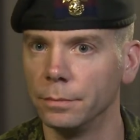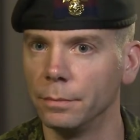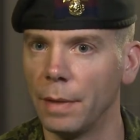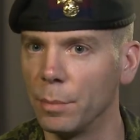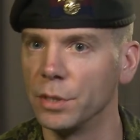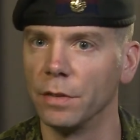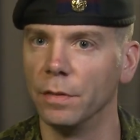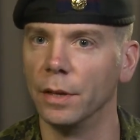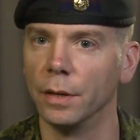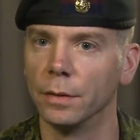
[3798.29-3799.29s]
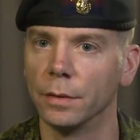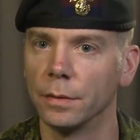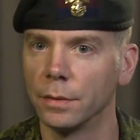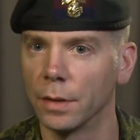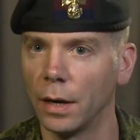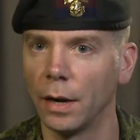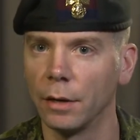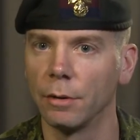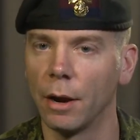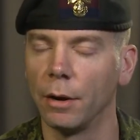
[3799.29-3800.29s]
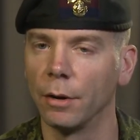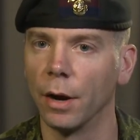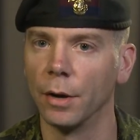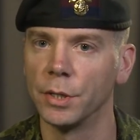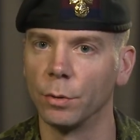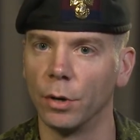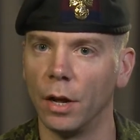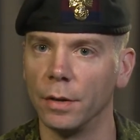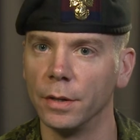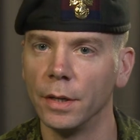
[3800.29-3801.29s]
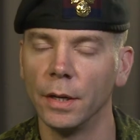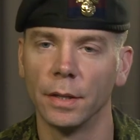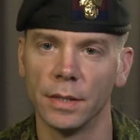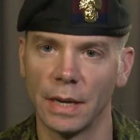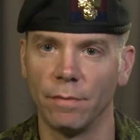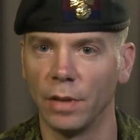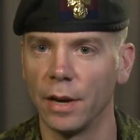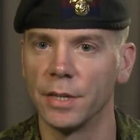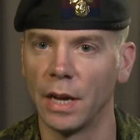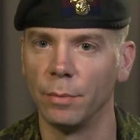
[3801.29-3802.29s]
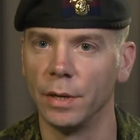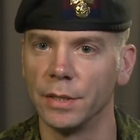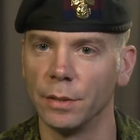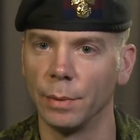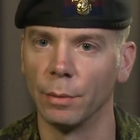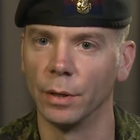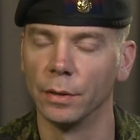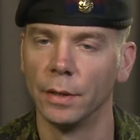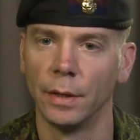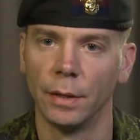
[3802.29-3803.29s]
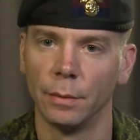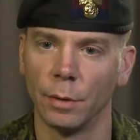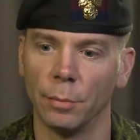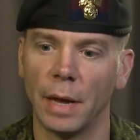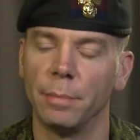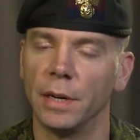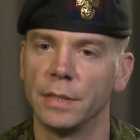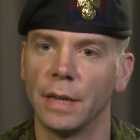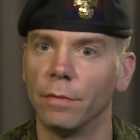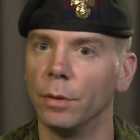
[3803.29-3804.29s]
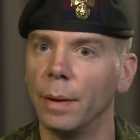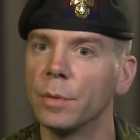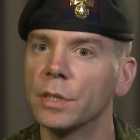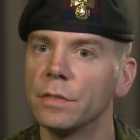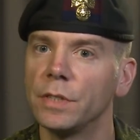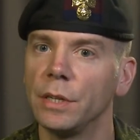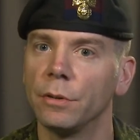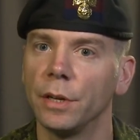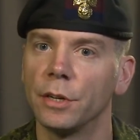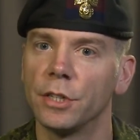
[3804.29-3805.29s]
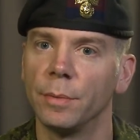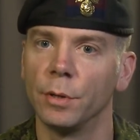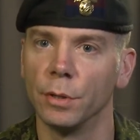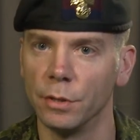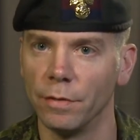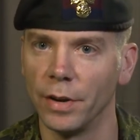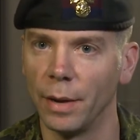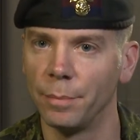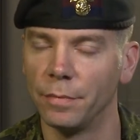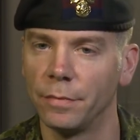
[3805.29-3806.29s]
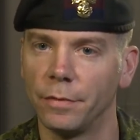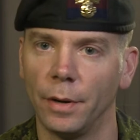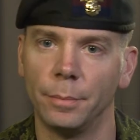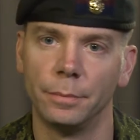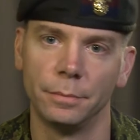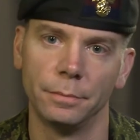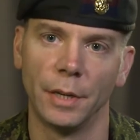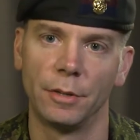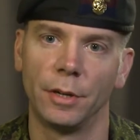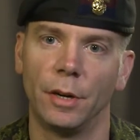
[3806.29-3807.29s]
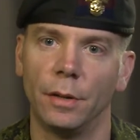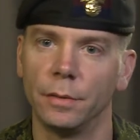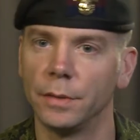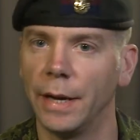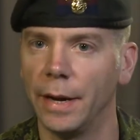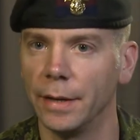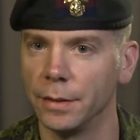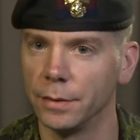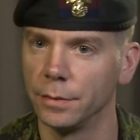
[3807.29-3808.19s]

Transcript: members of the Canadian Grenadier Guards who were on the same flight as I was. So we were met by several members of senior leadership who had driven up from Montreal